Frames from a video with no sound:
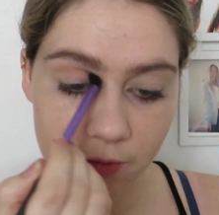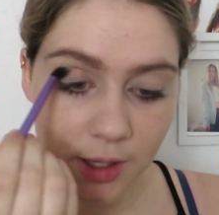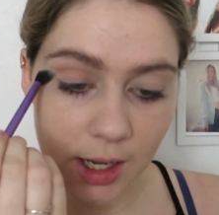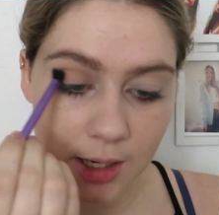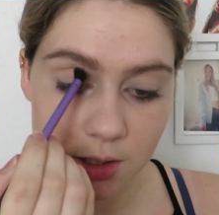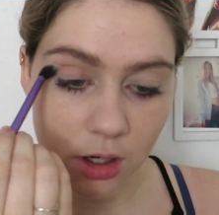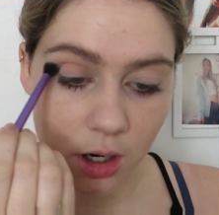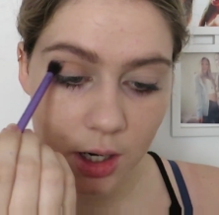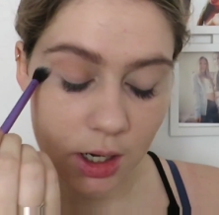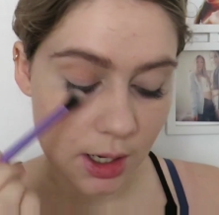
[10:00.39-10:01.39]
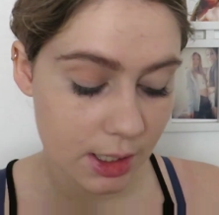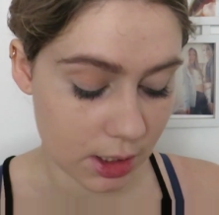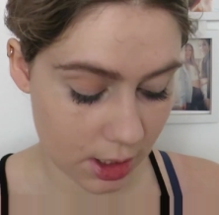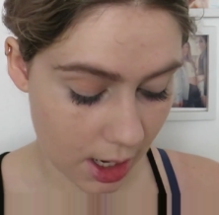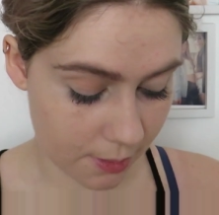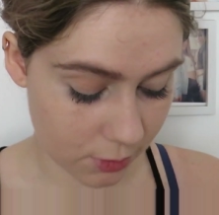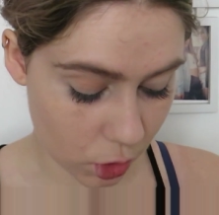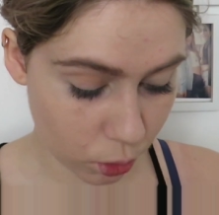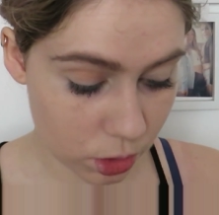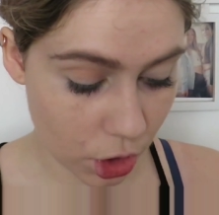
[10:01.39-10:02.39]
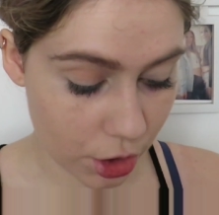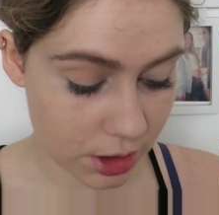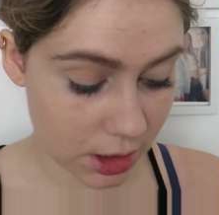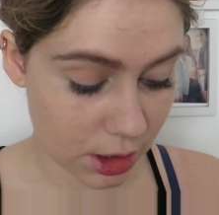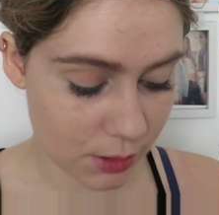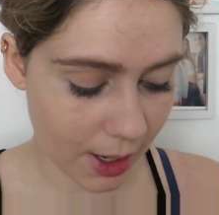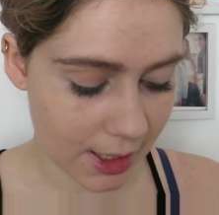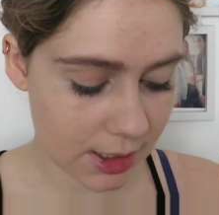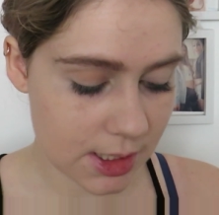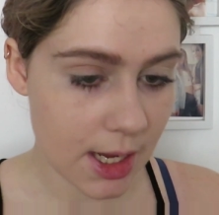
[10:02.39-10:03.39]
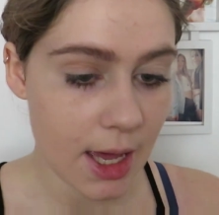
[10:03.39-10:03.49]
of the colors are cool toned in this palette,